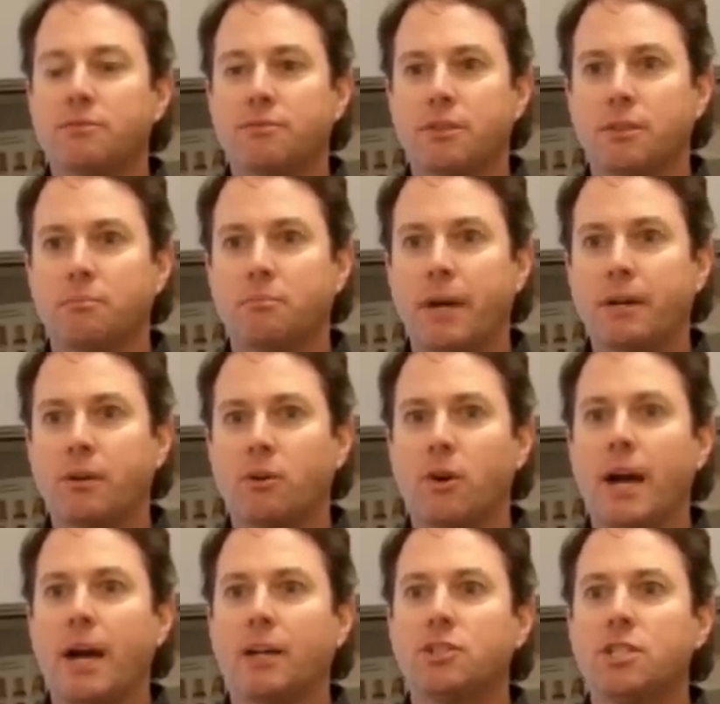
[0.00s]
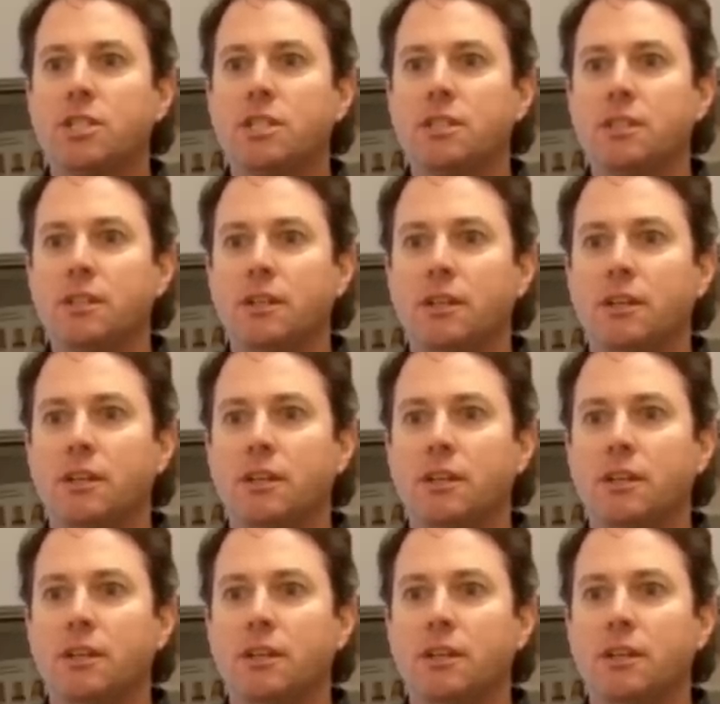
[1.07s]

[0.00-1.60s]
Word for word: for microalgae.